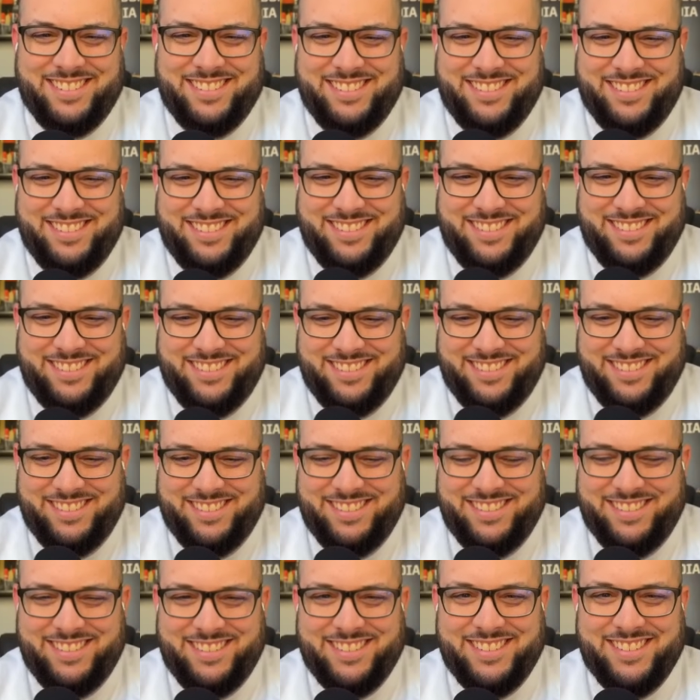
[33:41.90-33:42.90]

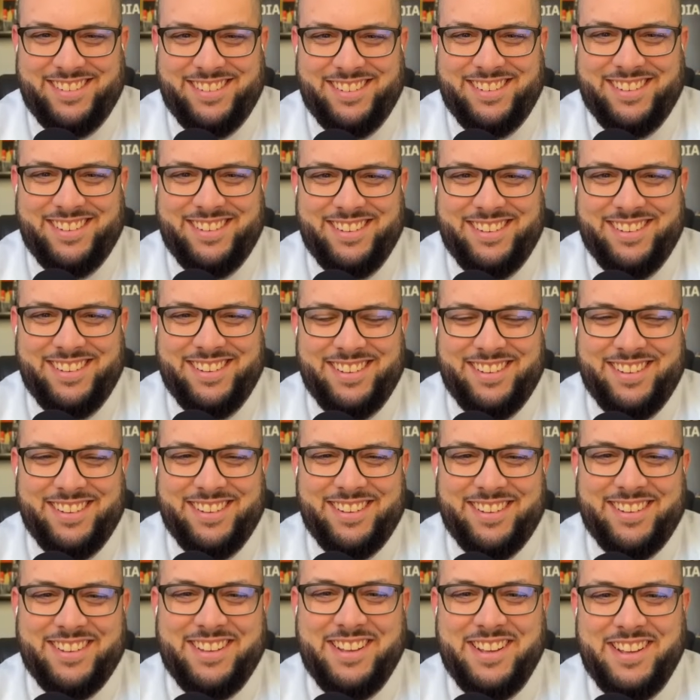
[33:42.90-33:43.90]

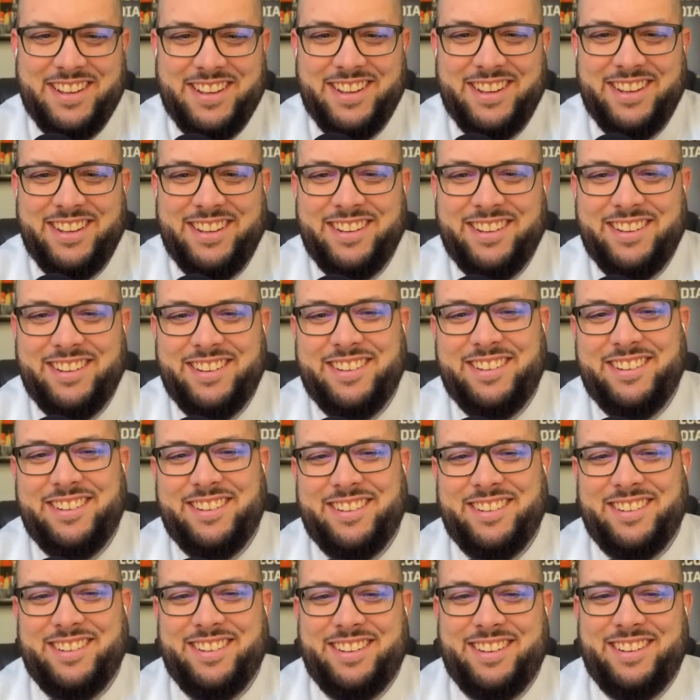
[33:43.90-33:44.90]

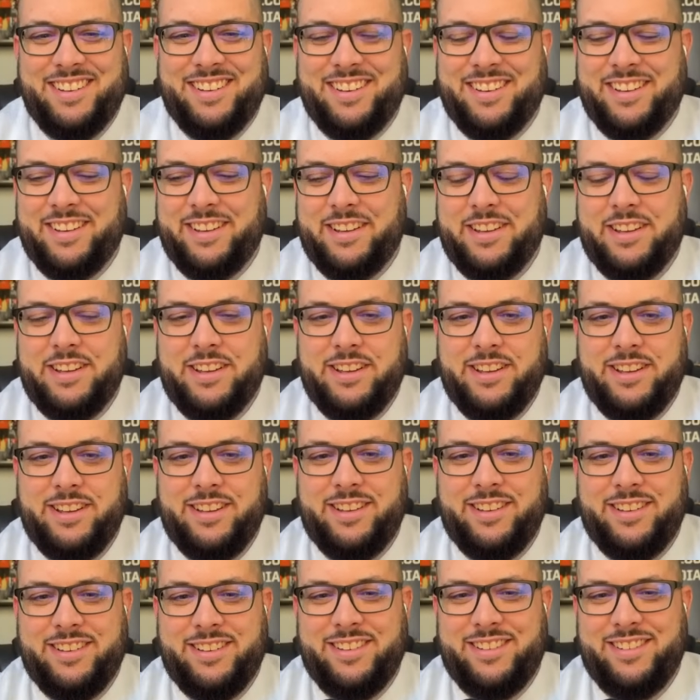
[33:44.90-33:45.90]

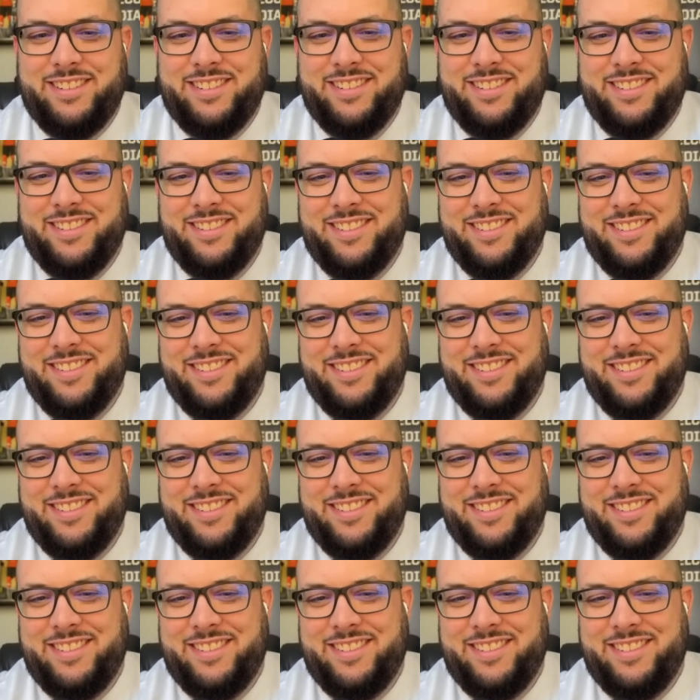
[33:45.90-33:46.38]
No words are spoken by the person on screen.